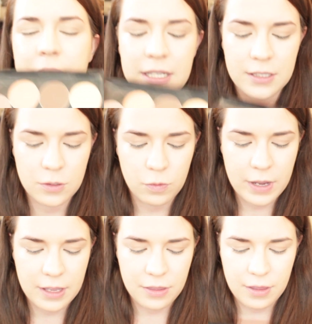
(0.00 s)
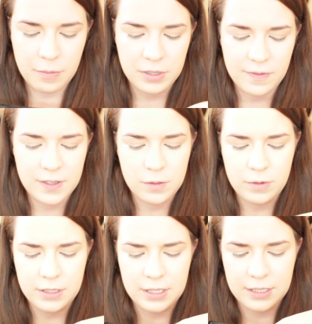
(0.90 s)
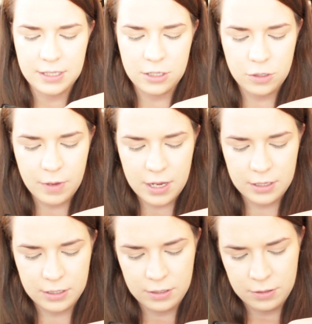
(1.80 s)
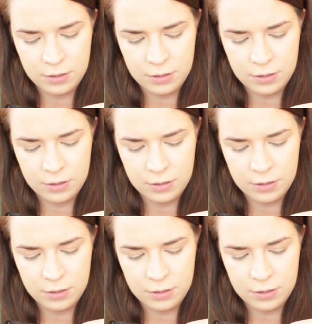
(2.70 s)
Mixed with, I believe this one is Accentuate